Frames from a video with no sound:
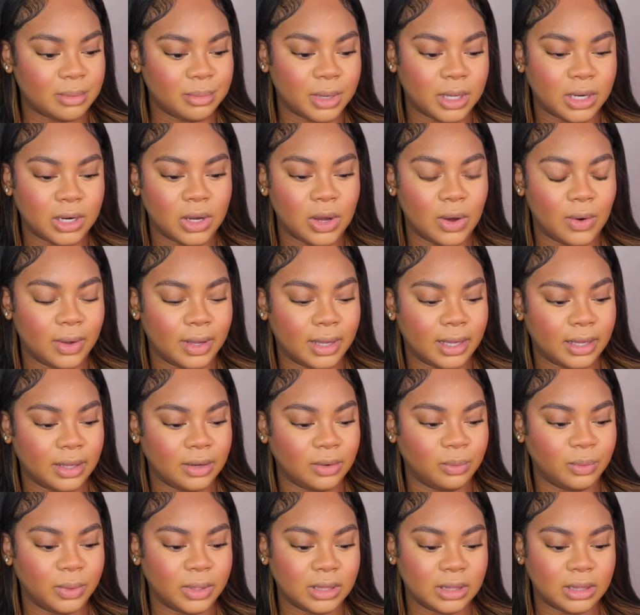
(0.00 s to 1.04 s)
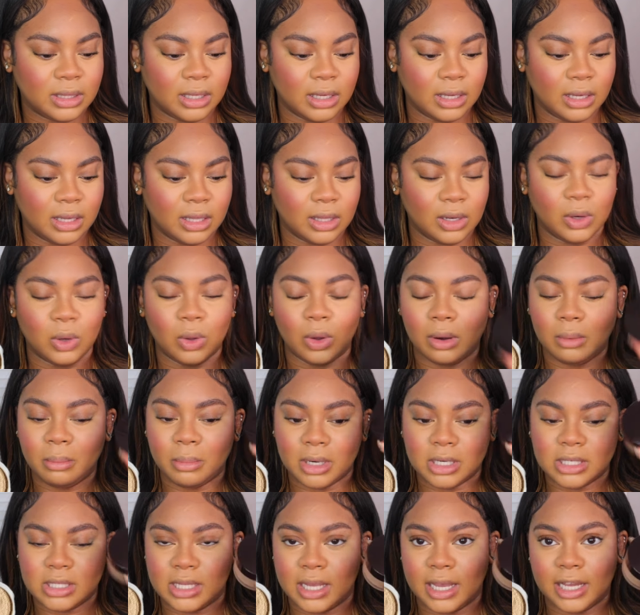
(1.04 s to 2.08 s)
I'm gonna go in with the Laura
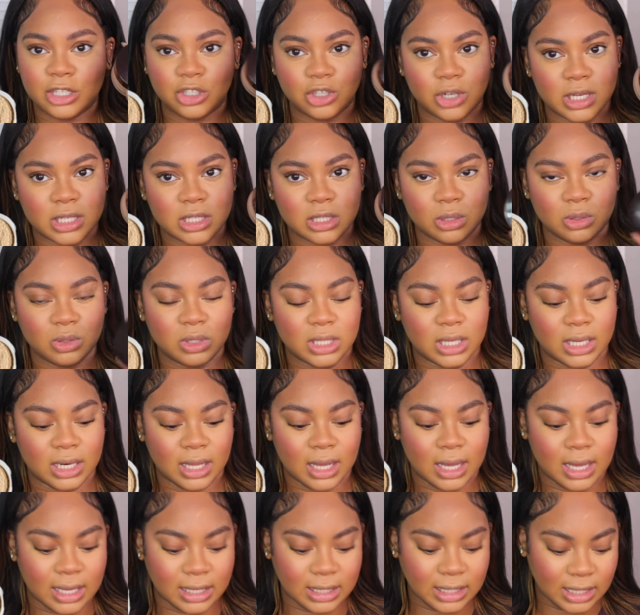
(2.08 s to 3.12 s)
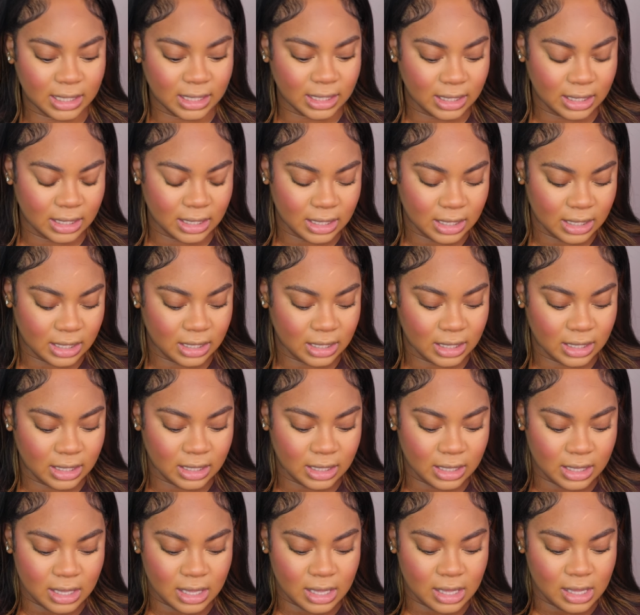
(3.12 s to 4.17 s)
Mercier Translucent Honey,
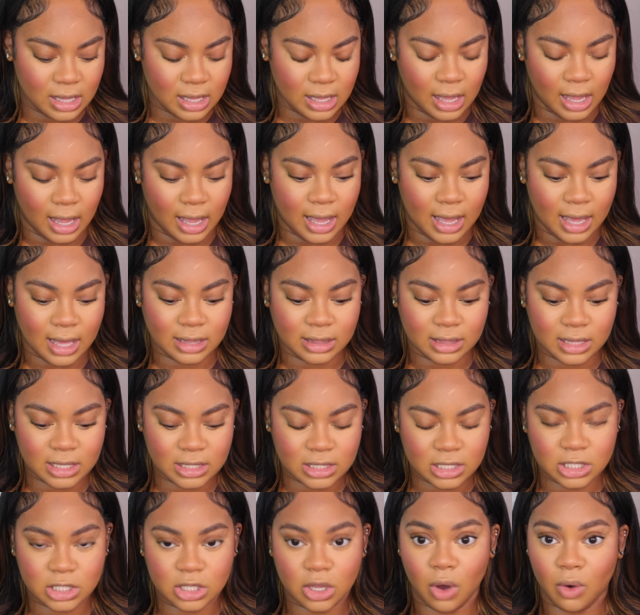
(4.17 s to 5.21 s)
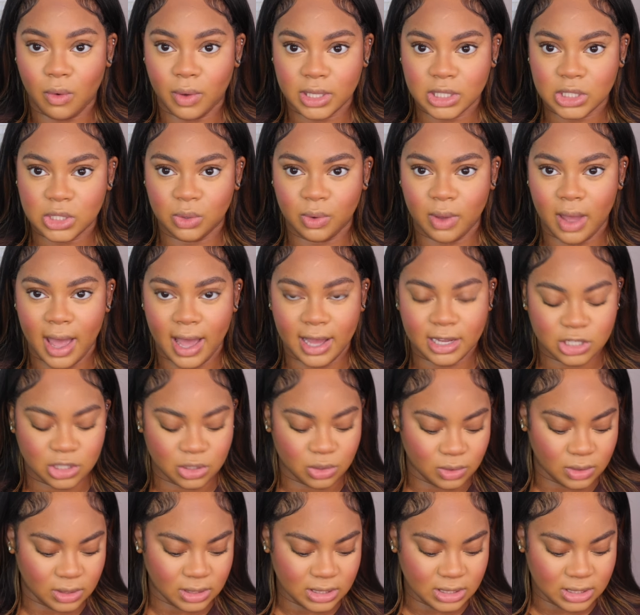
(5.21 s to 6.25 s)
and this is going to
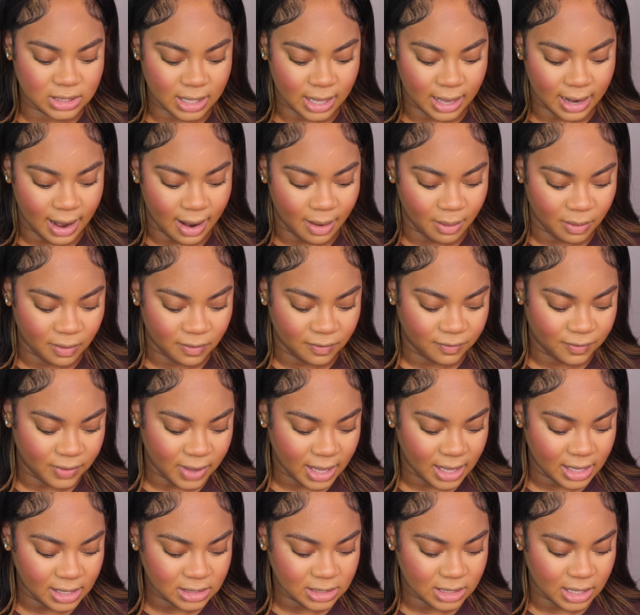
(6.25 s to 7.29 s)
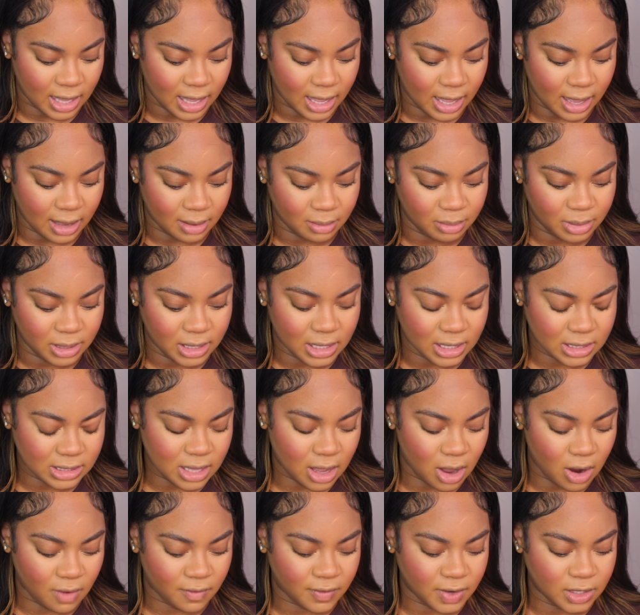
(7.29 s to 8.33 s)
actually set our face. And because
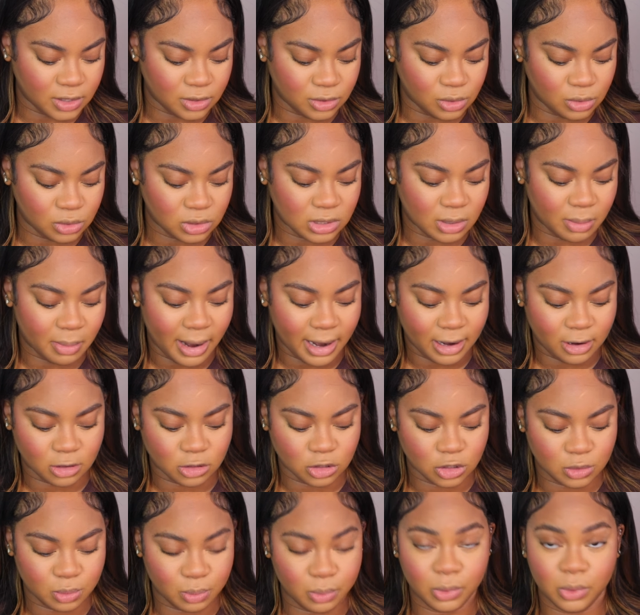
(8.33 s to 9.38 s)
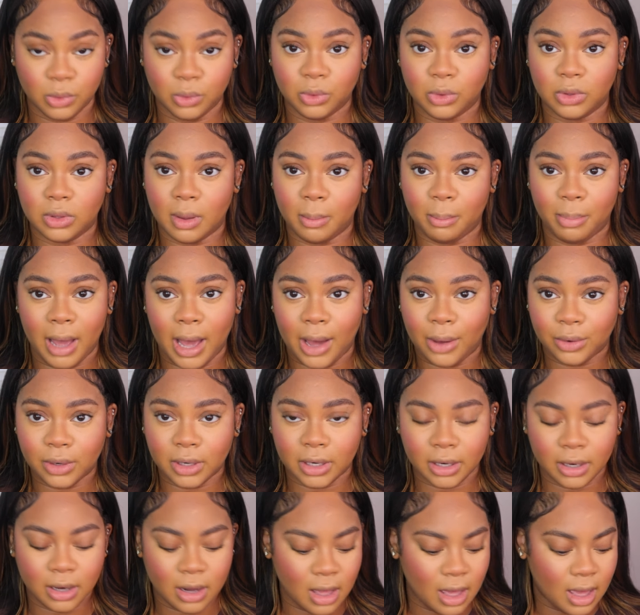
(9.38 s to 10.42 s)
I already used the Micro Smooth
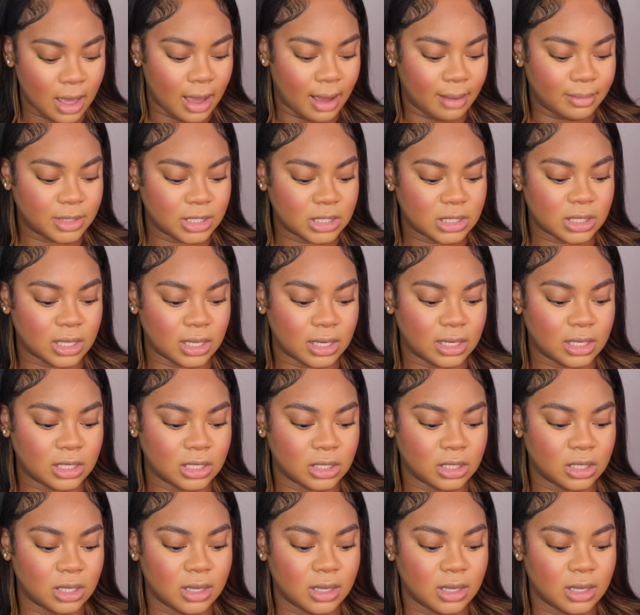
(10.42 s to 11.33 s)
powder, I'm just gonna